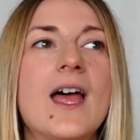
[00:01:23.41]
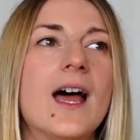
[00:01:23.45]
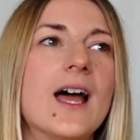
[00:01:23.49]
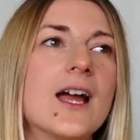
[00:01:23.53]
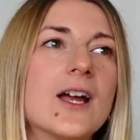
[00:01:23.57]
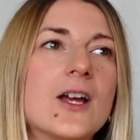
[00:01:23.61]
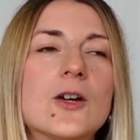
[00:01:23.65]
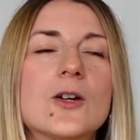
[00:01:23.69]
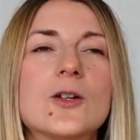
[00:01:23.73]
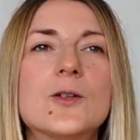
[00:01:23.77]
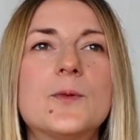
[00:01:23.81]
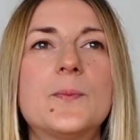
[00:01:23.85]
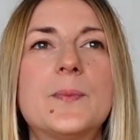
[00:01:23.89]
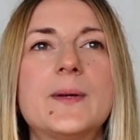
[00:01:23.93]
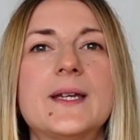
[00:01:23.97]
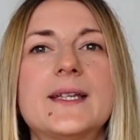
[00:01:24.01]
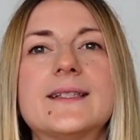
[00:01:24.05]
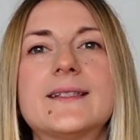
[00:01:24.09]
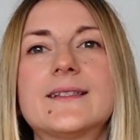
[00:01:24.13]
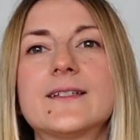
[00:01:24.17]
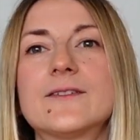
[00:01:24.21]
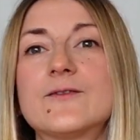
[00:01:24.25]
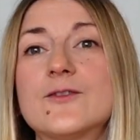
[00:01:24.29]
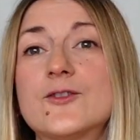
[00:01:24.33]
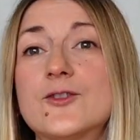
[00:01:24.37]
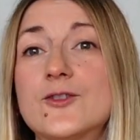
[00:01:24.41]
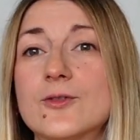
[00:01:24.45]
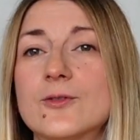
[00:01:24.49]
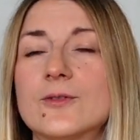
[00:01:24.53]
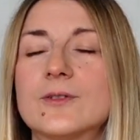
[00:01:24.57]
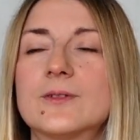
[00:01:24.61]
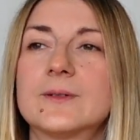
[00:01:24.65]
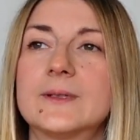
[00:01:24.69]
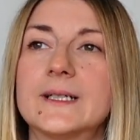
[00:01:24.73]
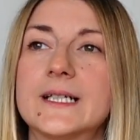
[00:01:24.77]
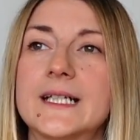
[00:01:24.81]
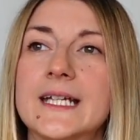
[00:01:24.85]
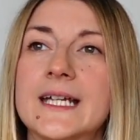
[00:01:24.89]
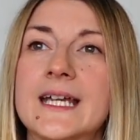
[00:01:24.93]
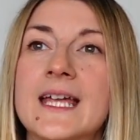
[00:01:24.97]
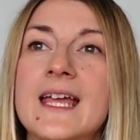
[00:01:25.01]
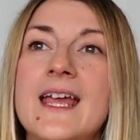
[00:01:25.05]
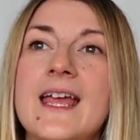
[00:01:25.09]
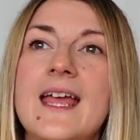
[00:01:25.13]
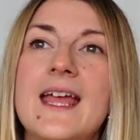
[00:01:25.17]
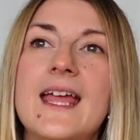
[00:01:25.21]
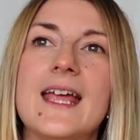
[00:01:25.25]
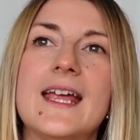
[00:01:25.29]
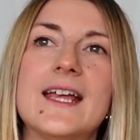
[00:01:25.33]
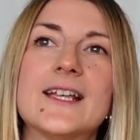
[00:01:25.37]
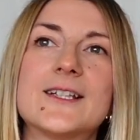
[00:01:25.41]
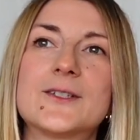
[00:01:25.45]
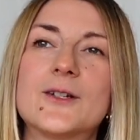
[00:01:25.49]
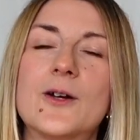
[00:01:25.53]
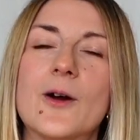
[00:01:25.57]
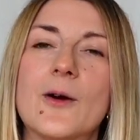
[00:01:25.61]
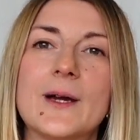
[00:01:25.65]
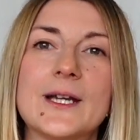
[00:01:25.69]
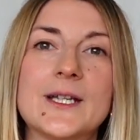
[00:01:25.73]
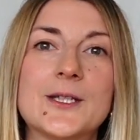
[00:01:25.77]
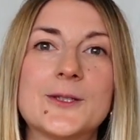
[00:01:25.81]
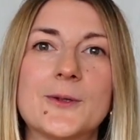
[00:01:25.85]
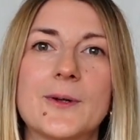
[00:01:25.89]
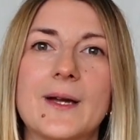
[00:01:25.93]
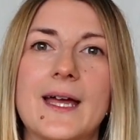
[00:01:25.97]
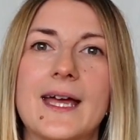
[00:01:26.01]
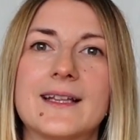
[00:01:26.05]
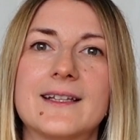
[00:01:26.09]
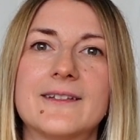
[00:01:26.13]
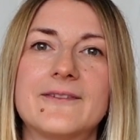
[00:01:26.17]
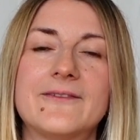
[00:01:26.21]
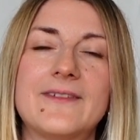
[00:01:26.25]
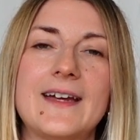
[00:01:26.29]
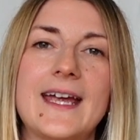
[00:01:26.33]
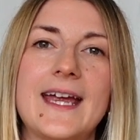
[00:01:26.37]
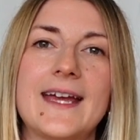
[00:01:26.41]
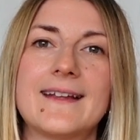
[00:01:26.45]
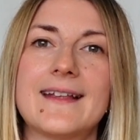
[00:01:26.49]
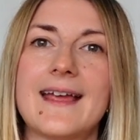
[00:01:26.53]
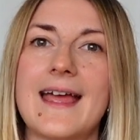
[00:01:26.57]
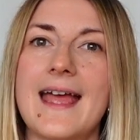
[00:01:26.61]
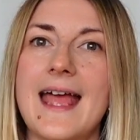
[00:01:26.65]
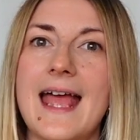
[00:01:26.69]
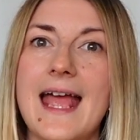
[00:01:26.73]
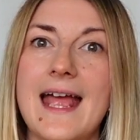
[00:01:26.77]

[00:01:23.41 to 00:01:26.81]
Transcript: A good piece of jewelry is going to elevate